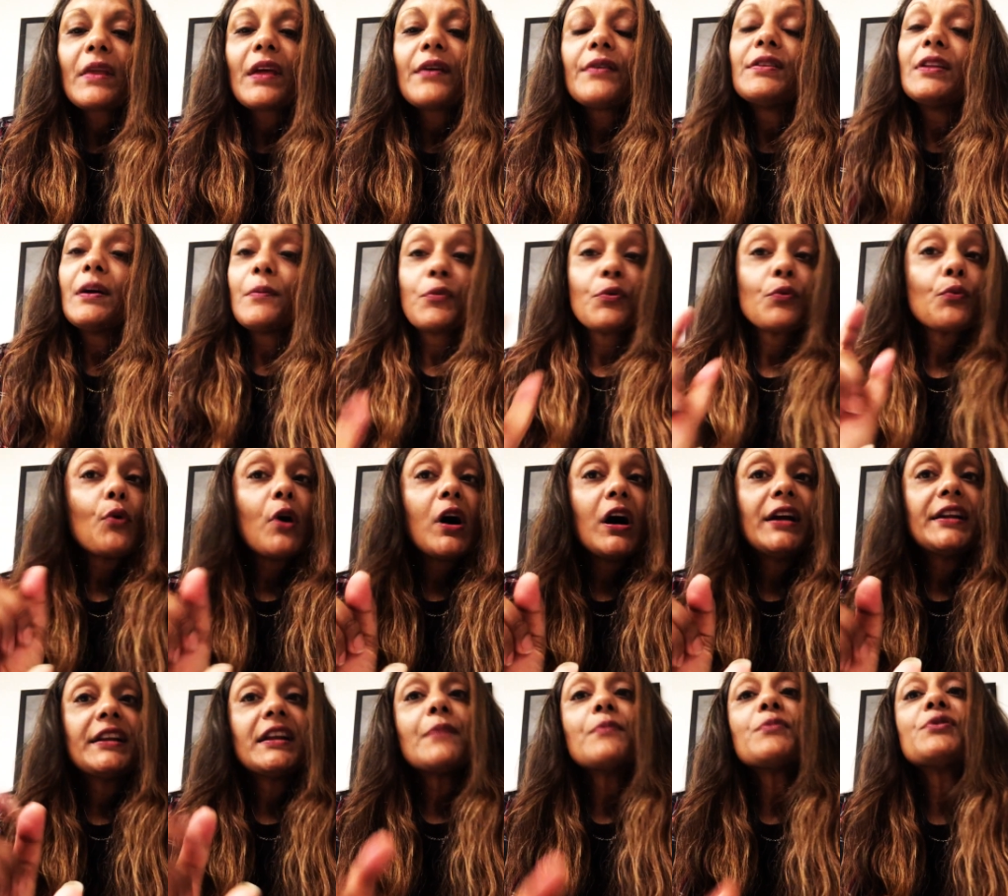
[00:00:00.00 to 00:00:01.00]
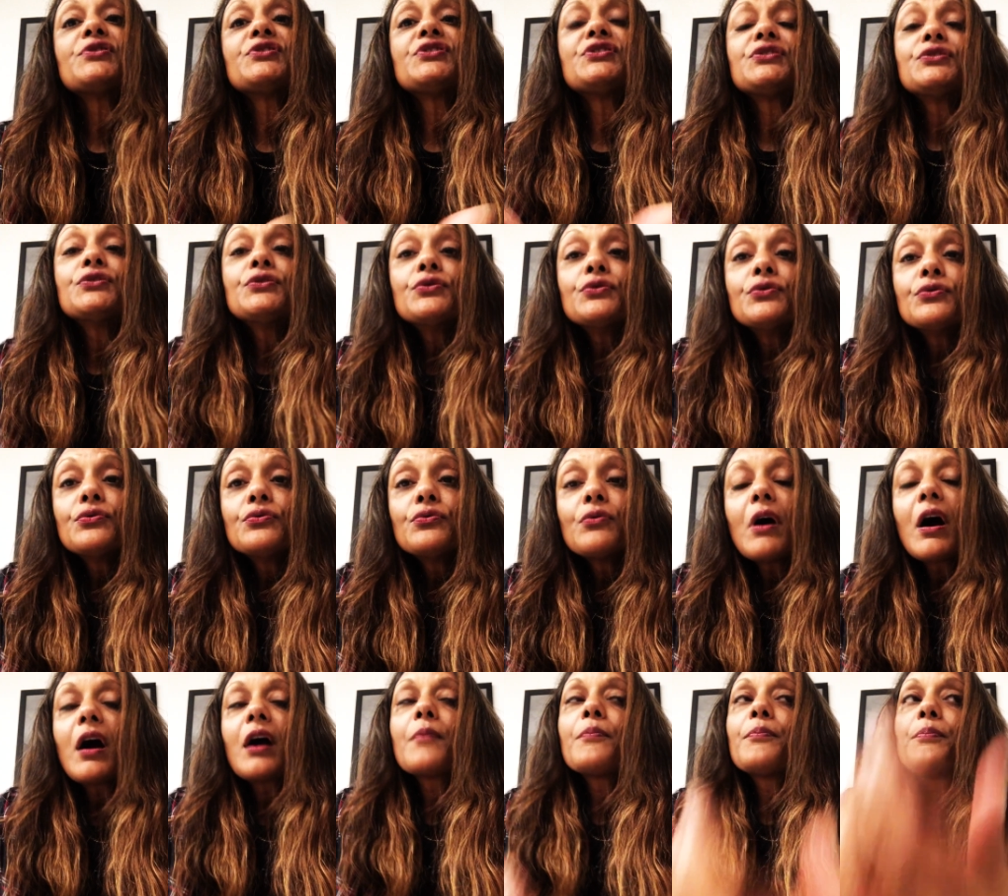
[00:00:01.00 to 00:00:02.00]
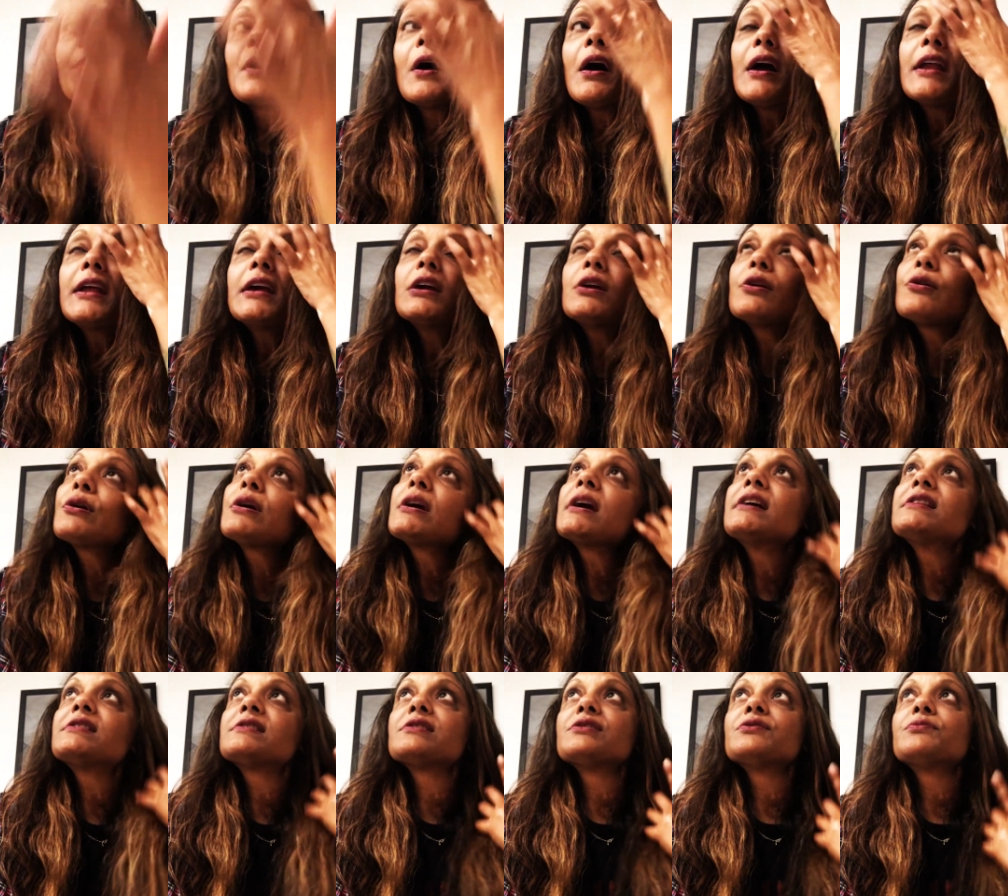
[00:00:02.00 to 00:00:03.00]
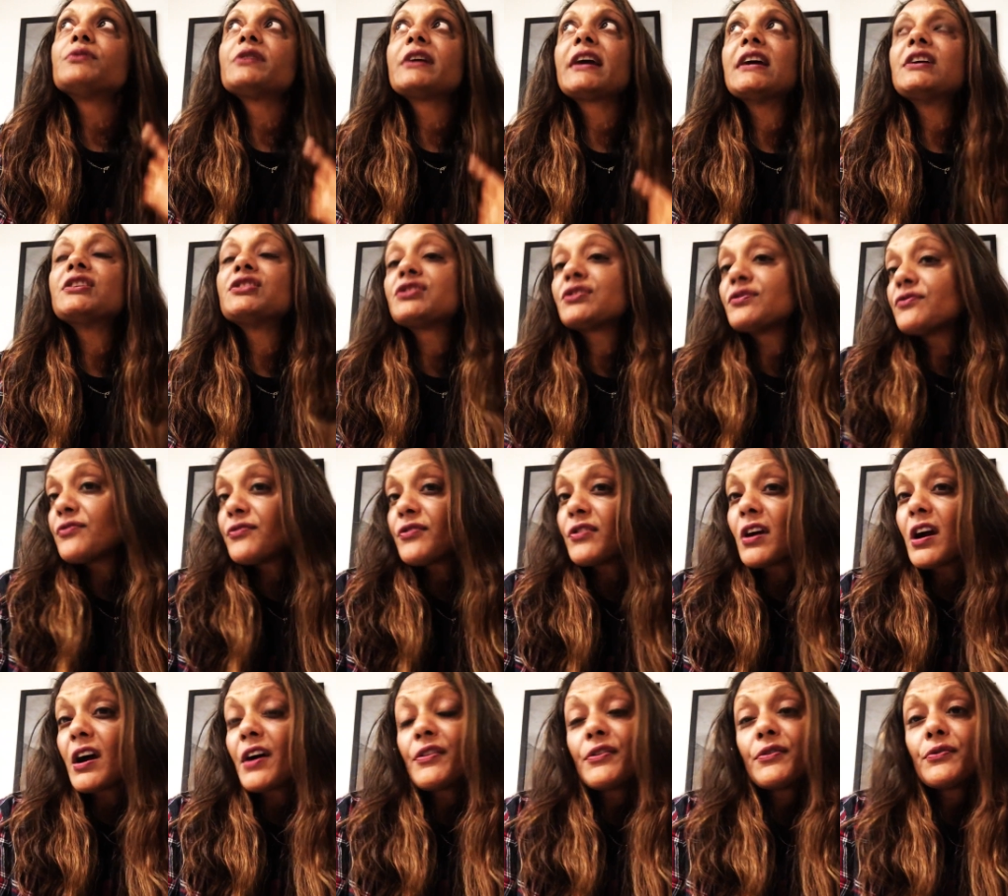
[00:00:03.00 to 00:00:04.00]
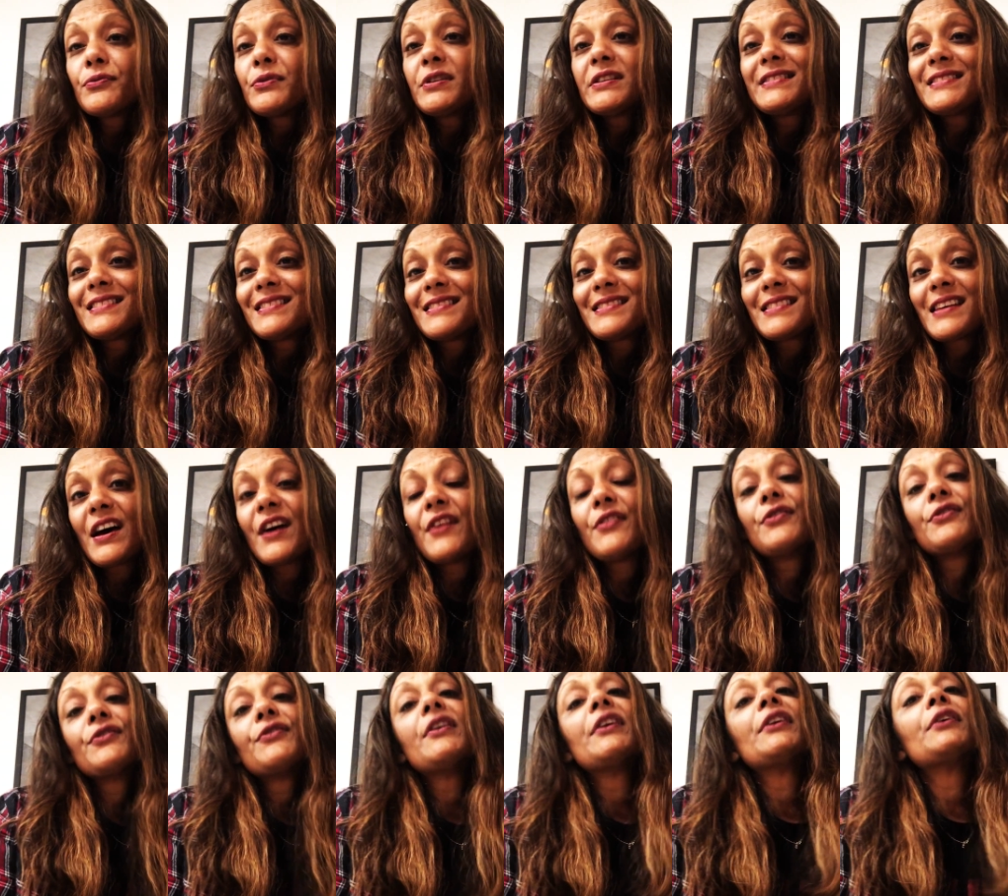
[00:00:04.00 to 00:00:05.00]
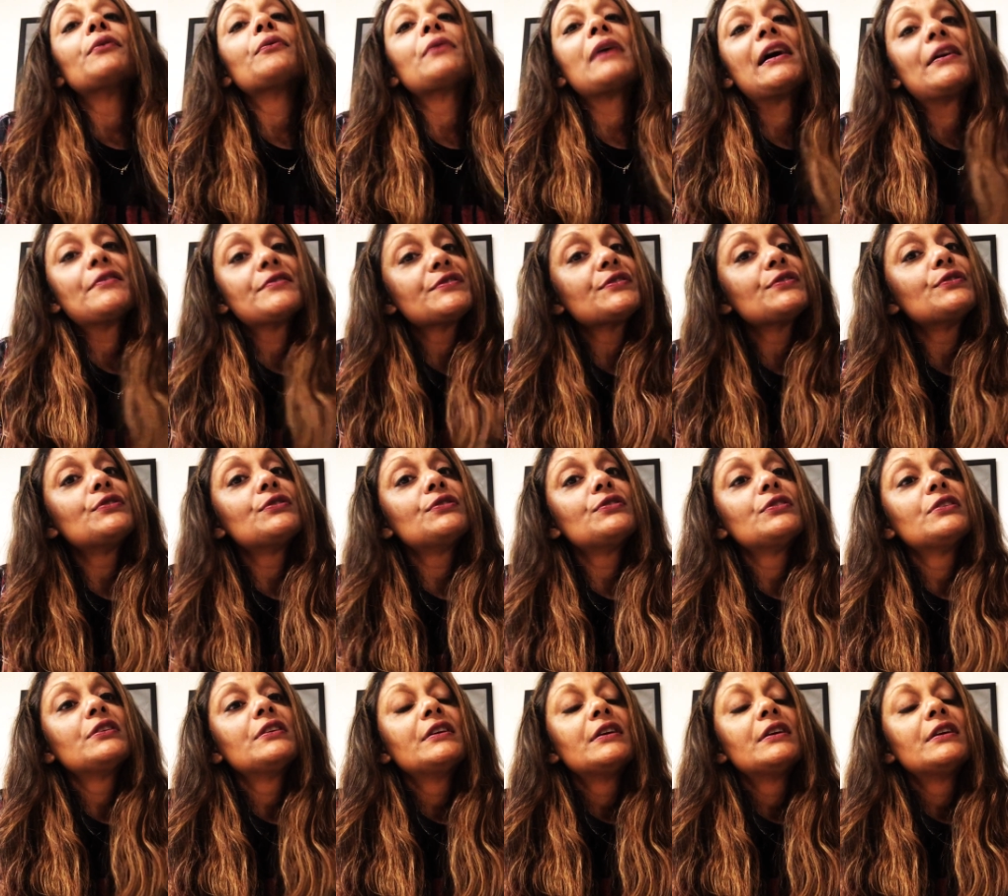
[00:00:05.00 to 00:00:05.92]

number one. Number two, our body creates lubrication for other reasons other than arousal.